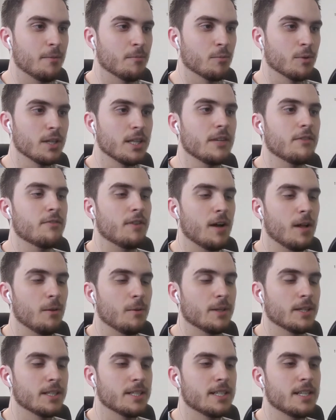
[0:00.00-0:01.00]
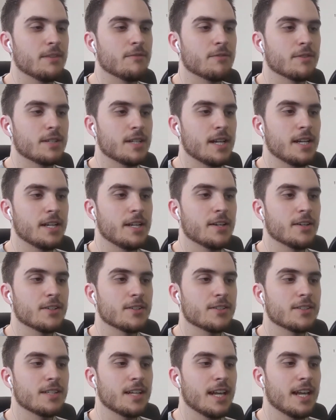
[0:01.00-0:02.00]
Really following the team for 10
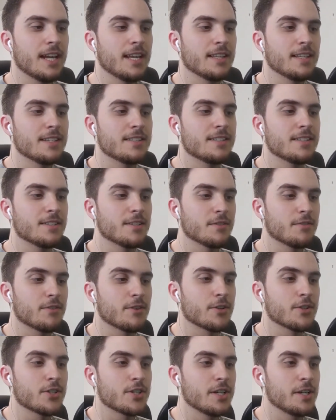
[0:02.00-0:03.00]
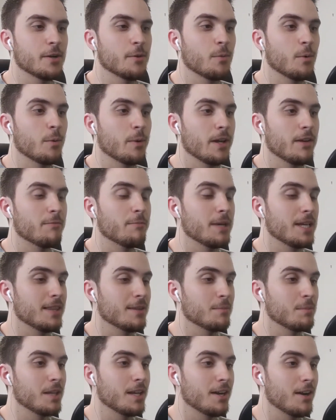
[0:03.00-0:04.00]
years. And this is the first year where we have
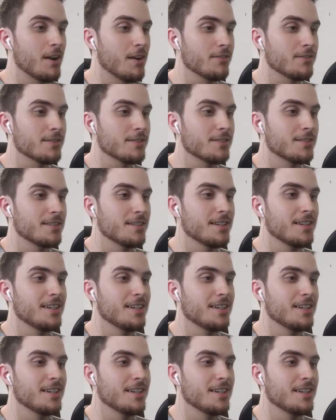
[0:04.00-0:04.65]
made the playoffs.